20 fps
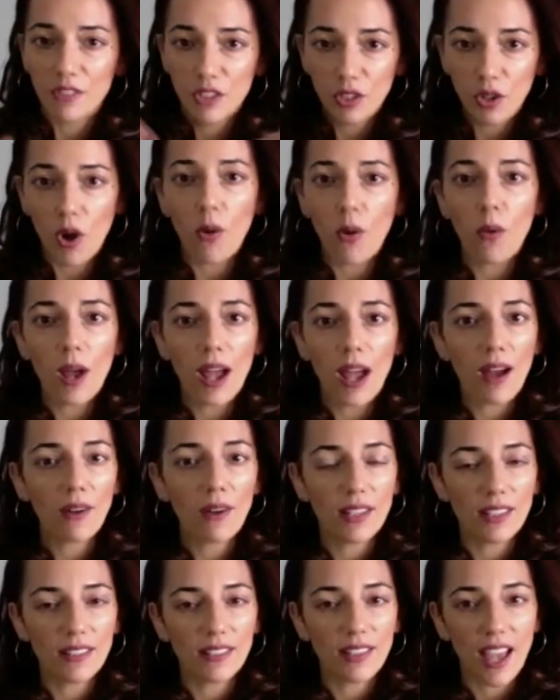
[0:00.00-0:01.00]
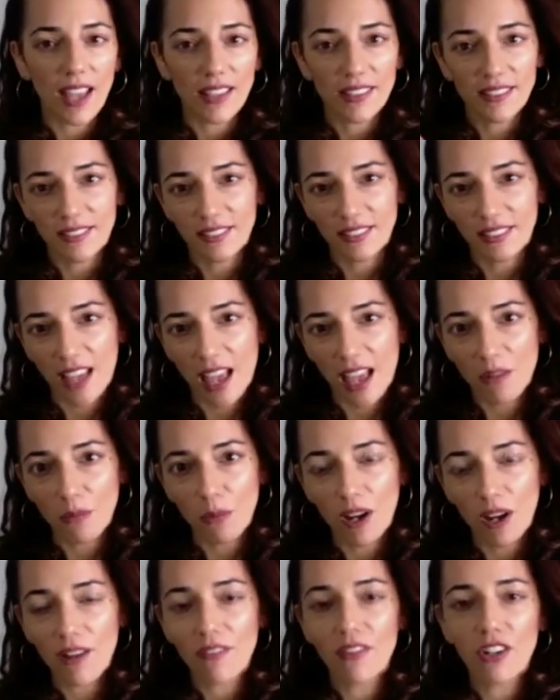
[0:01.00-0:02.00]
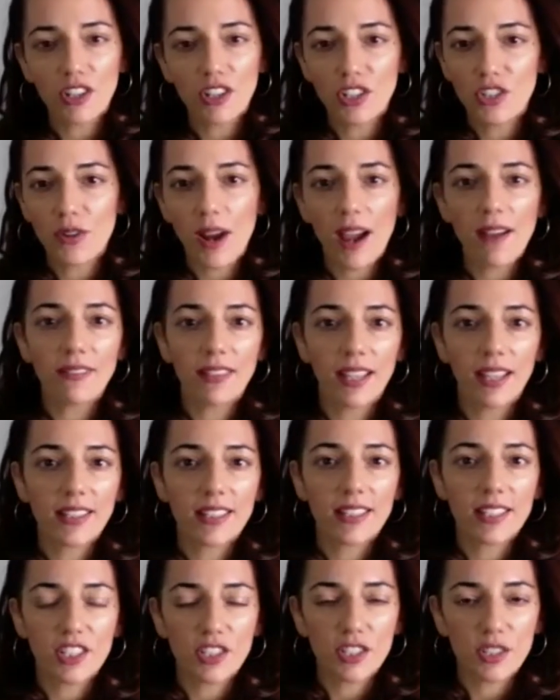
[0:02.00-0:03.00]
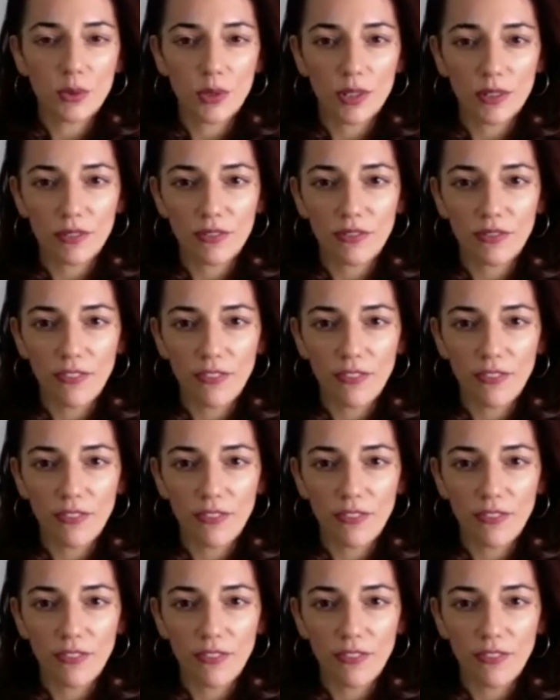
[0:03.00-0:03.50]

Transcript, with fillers: go out and and and whenever you're traveling to just sort of